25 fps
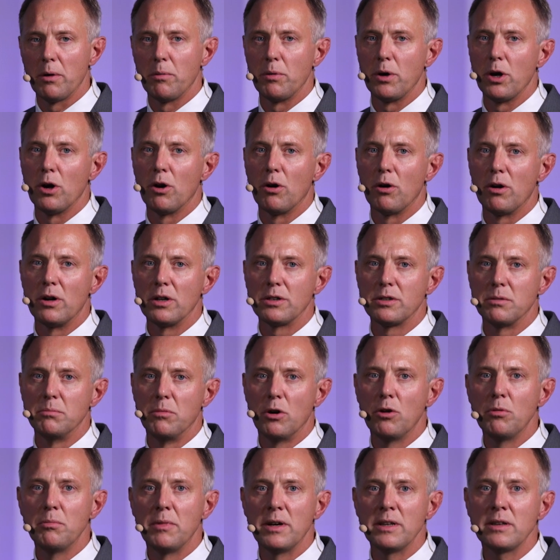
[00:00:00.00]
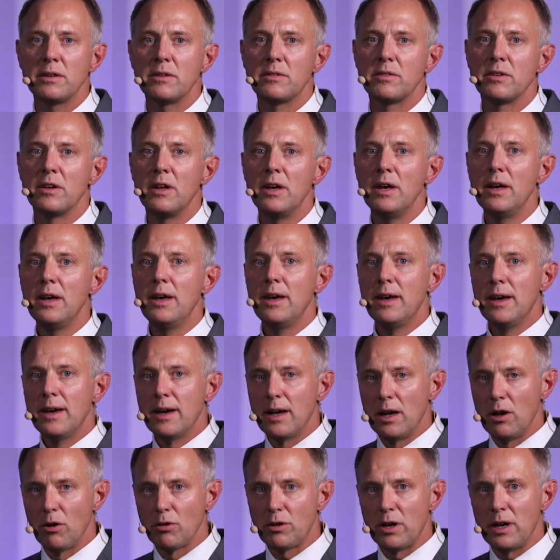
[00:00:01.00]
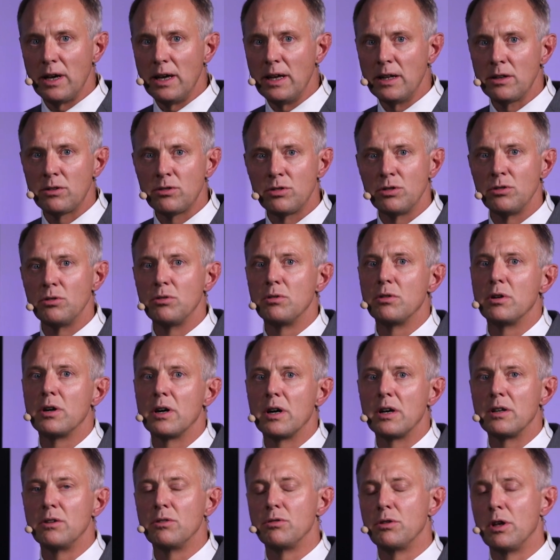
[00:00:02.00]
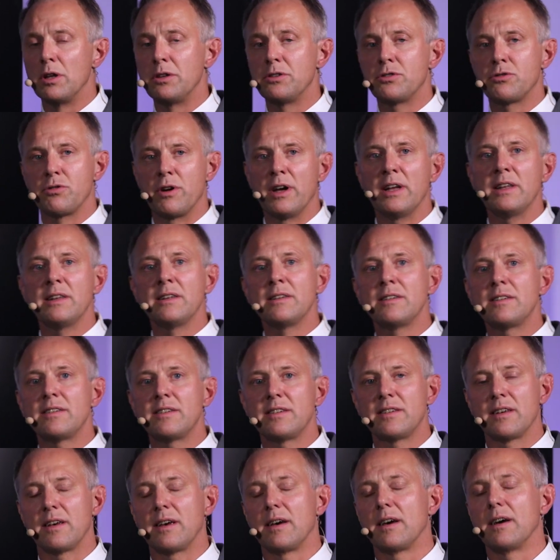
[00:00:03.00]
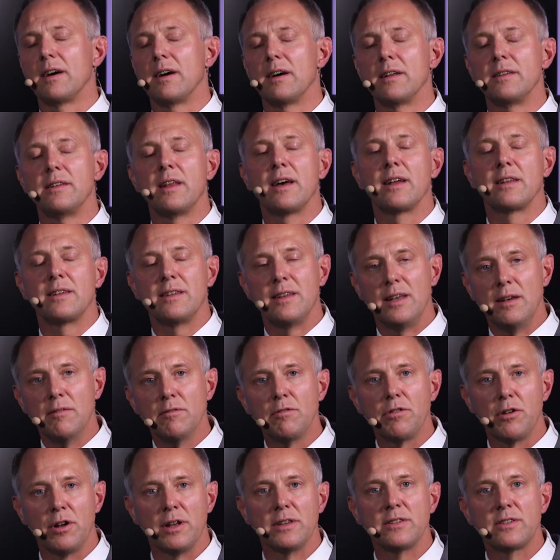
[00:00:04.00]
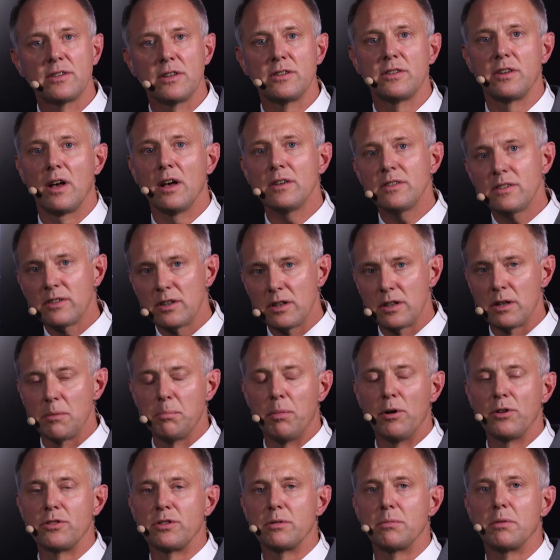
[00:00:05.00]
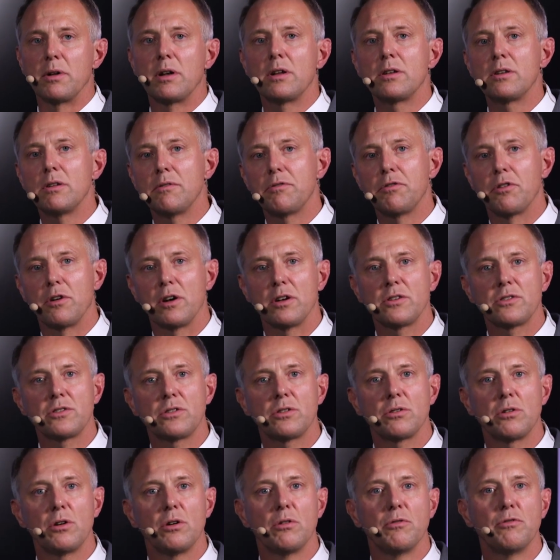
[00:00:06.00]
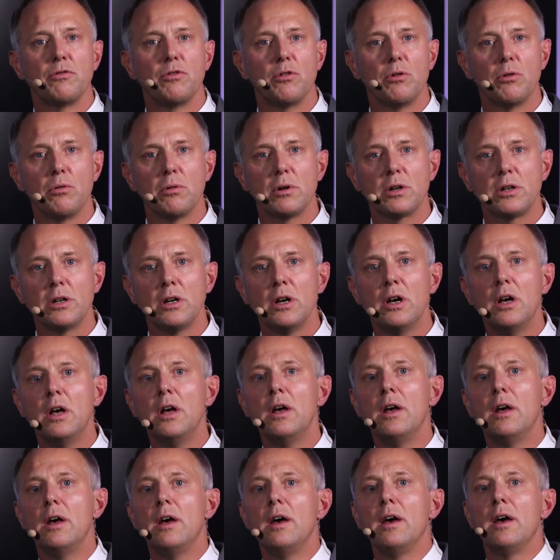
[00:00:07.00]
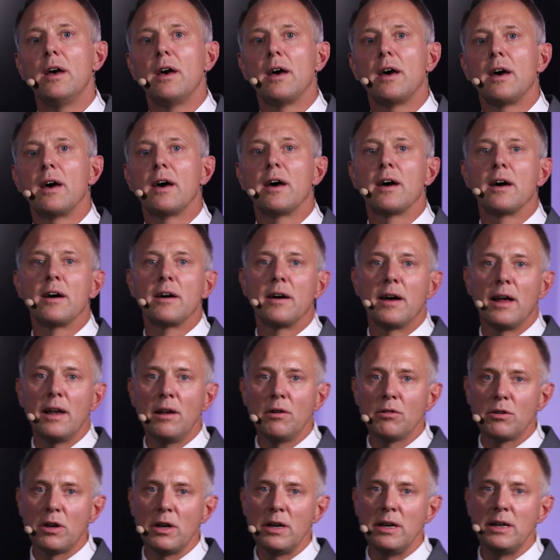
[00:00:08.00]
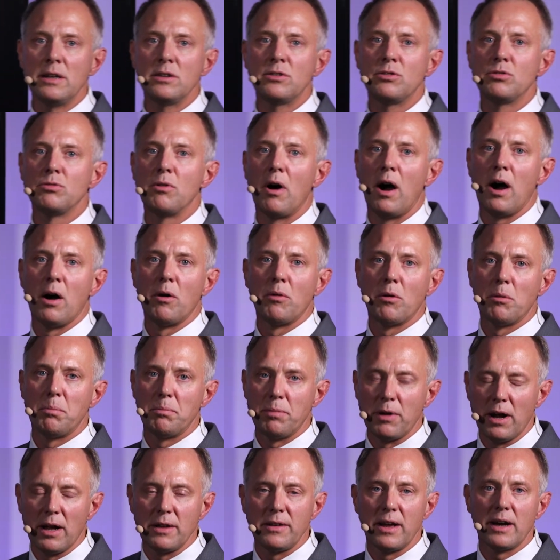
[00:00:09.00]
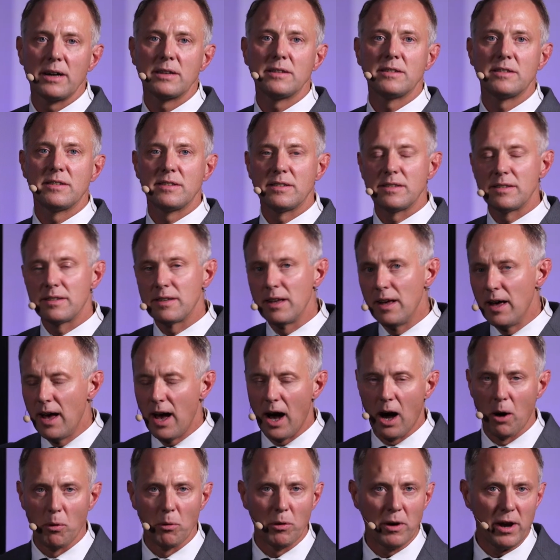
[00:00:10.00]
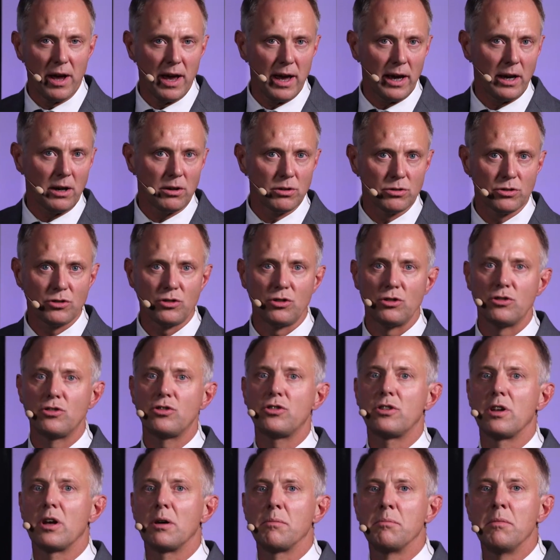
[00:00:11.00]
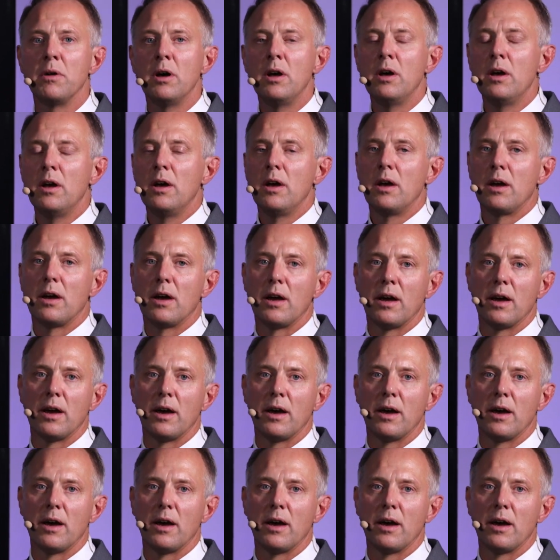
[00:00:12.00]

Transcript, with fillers: we are at the moment, looking into uh, the, the trends uh, that influences us and the possibility for us to go forward, uh, and looking into our products, our ecosystem, uh,